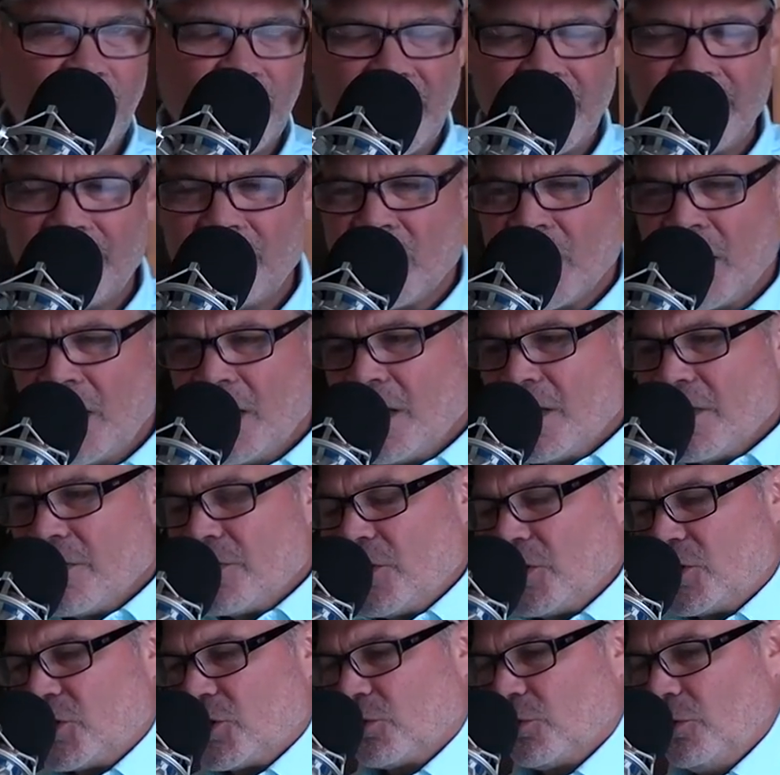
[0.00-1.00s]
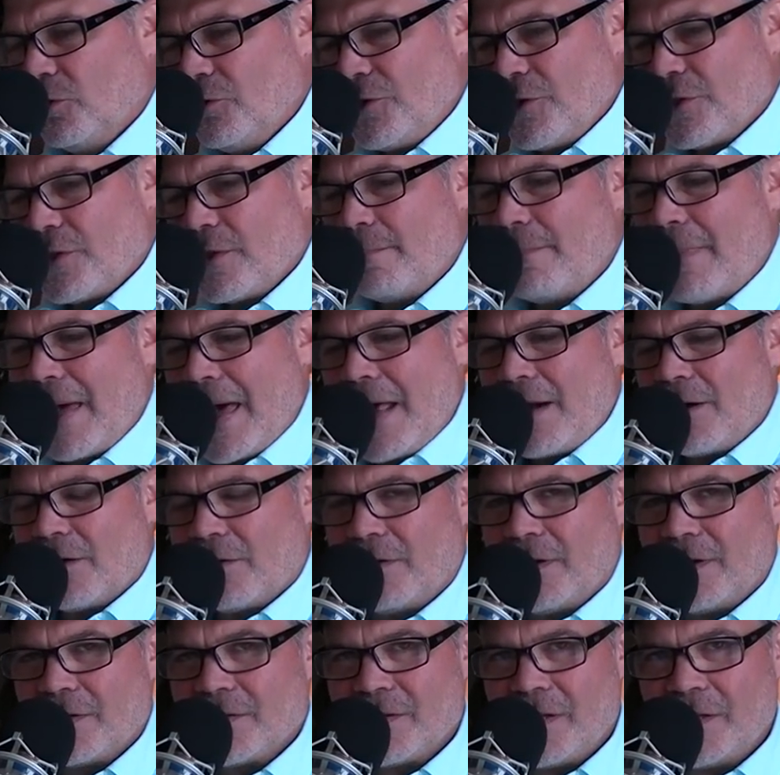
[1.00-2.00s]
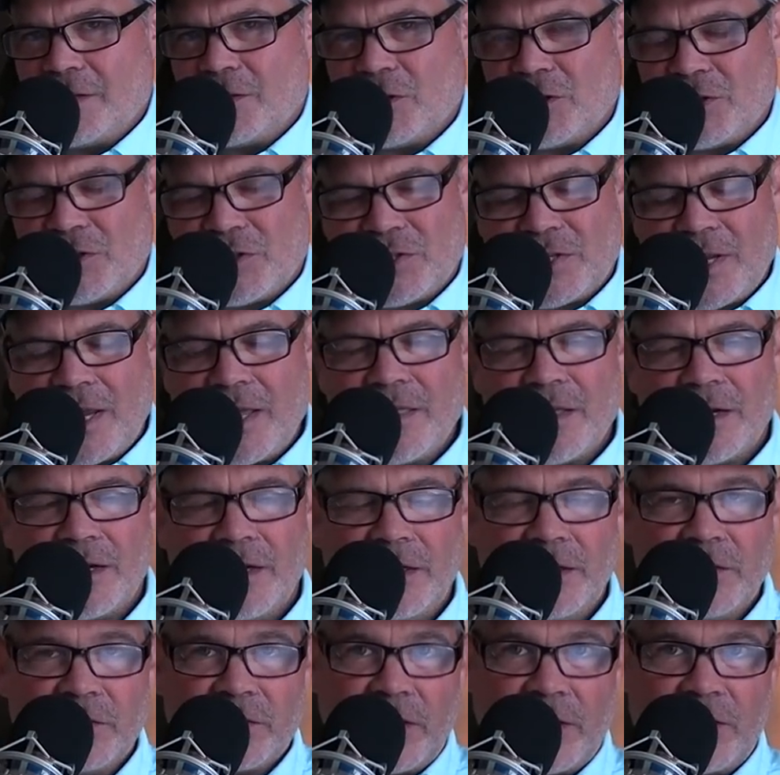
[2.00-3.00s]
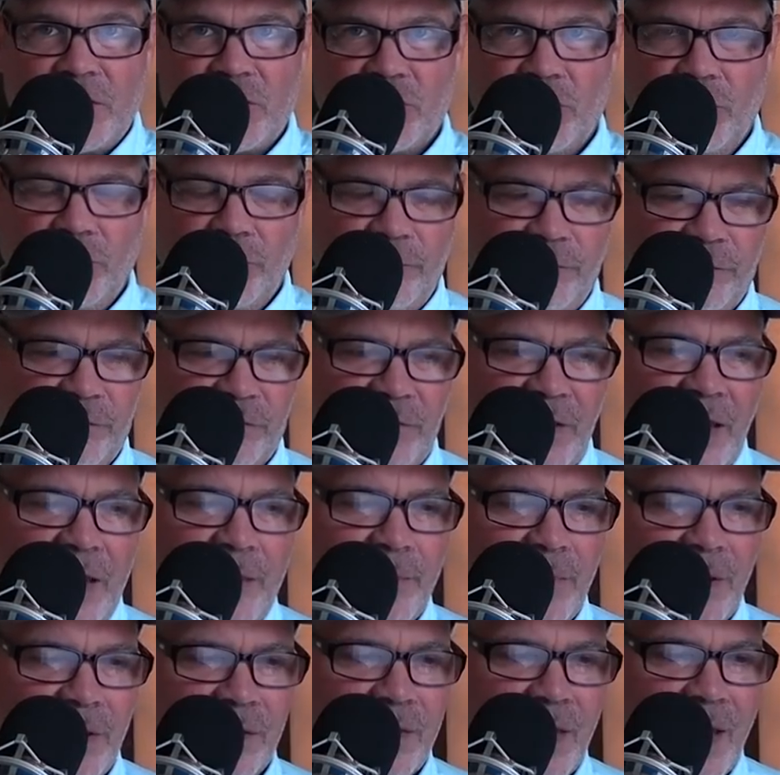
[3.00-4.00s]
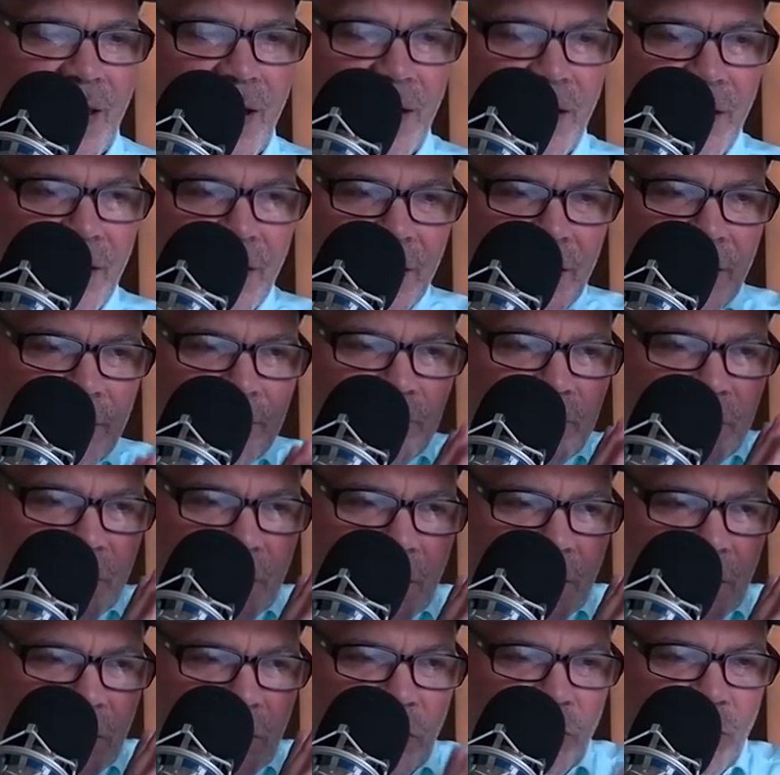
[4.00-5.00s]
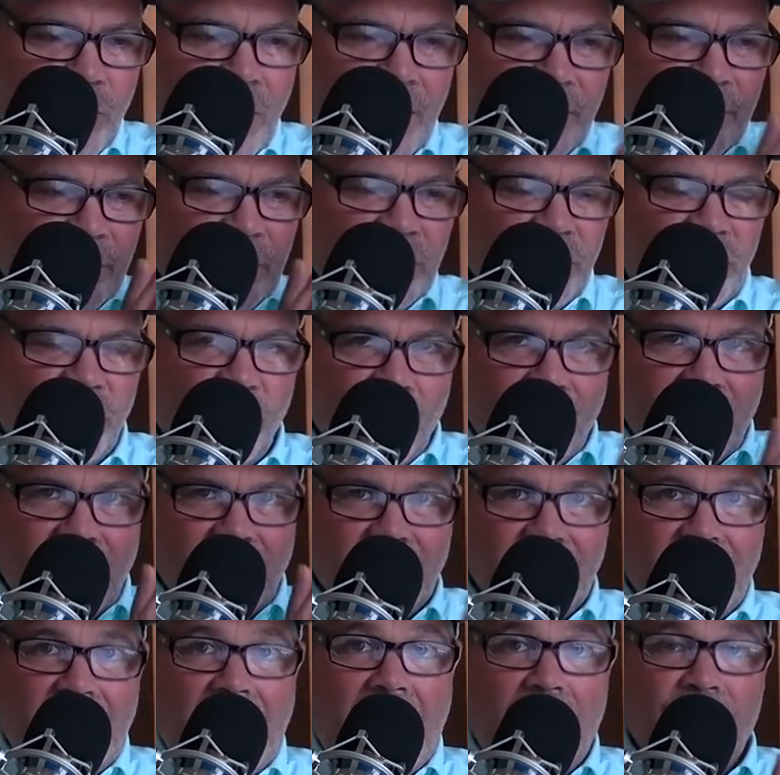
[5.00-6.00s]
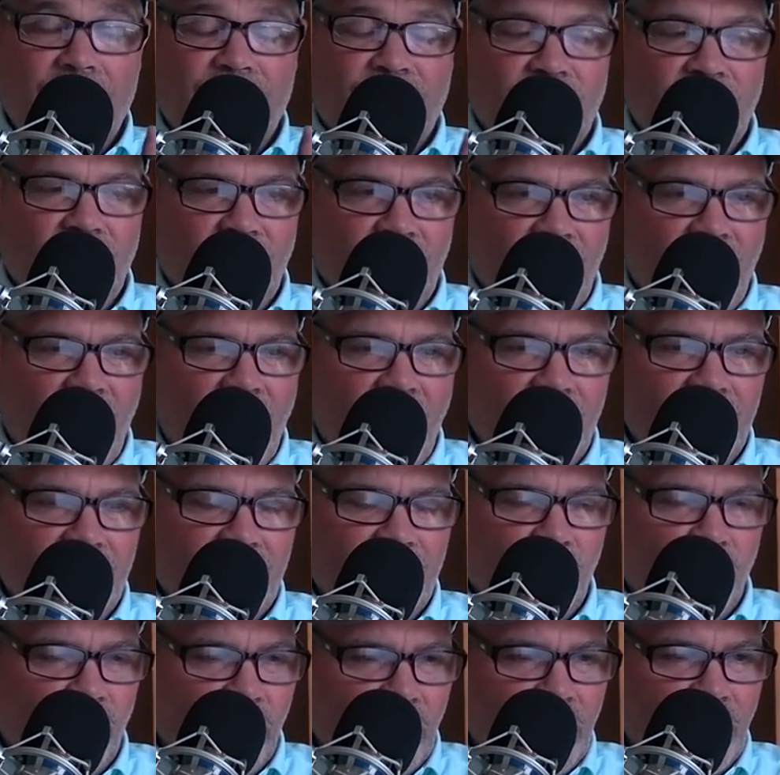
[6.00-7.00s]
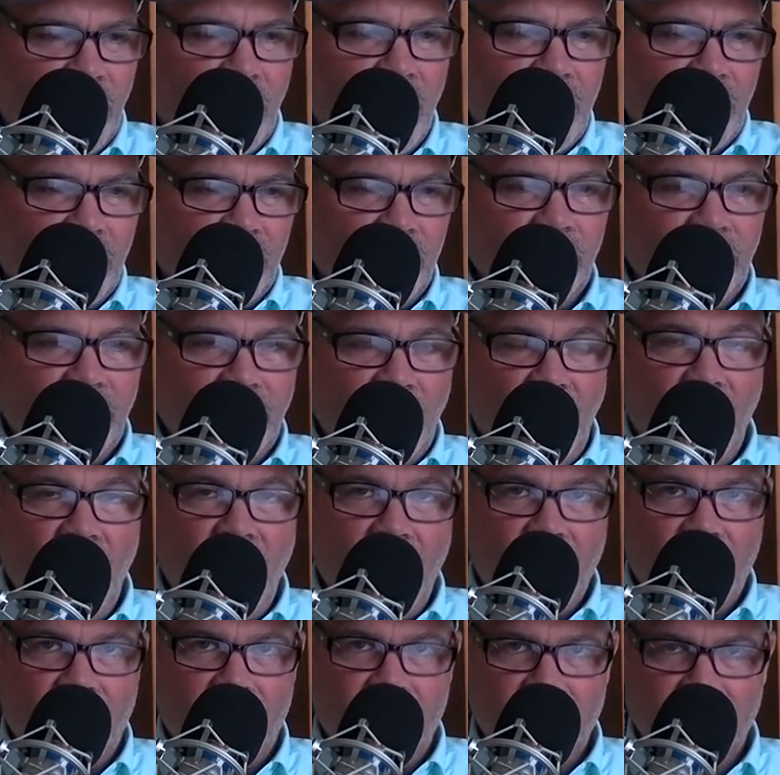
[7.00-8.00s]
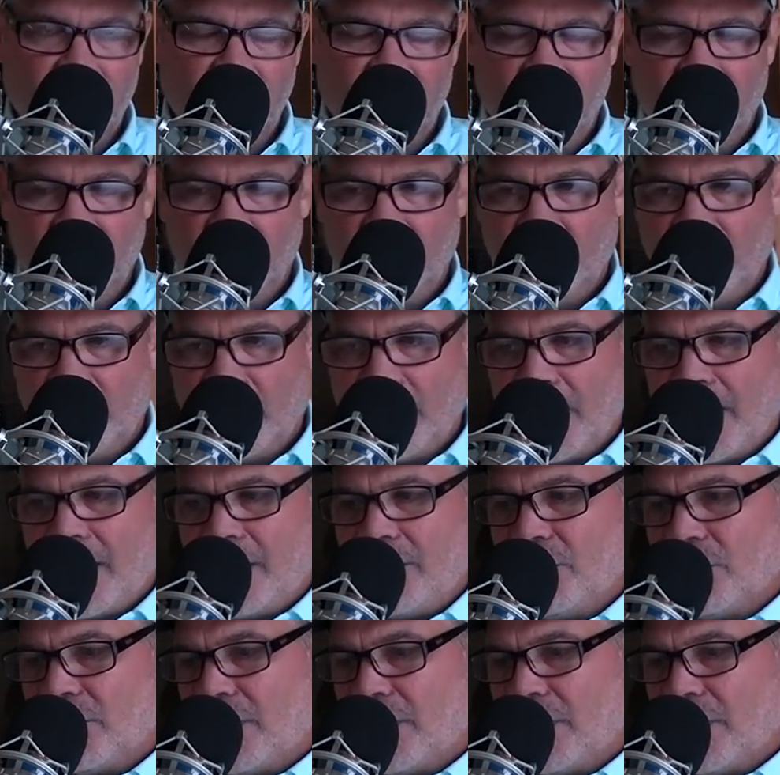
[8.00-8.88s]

But the truth of the matter is, let's just say that it is a true statement that you have been doing a lot for your lawn, working on it really hard, and